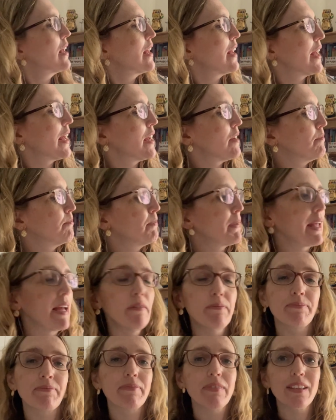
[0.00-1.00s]
But yeah,
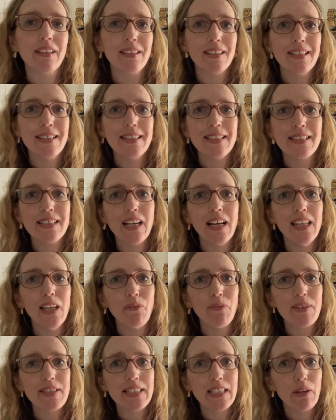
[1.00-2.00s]
I
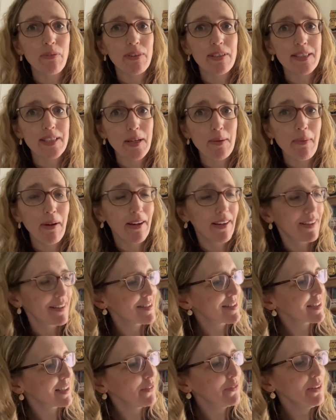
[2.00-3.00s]
love this cover so
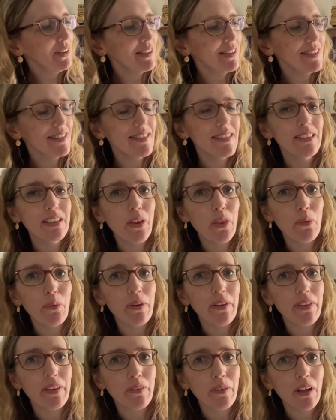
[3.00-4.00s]
much. I feel like this is another
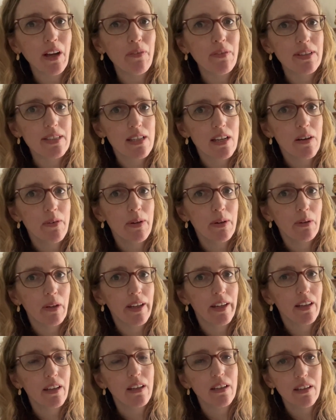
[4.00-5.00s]
one of the covers that I would
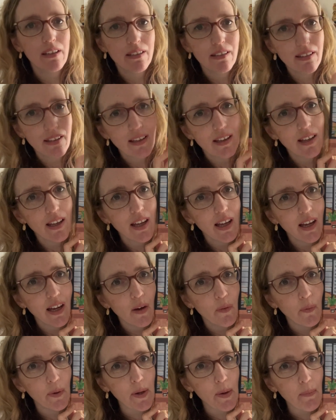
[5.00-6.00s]
like
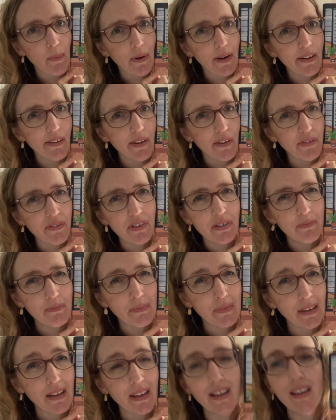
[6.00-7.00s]
want a print of.
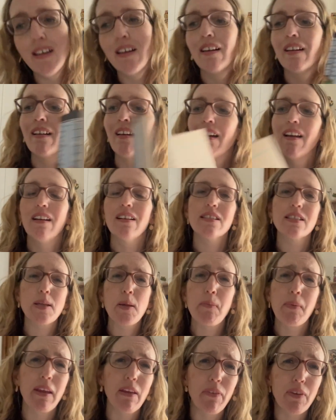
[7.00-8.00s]
So
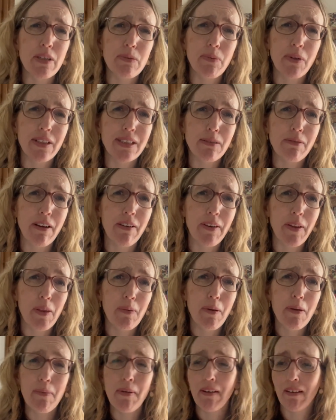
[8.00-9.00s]
many of those books around at the
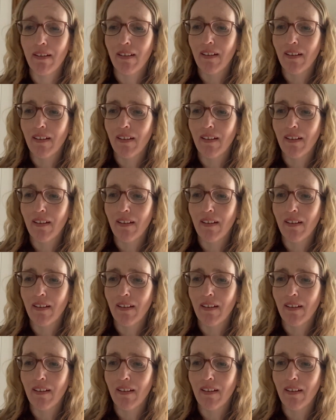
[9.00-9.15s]
moment.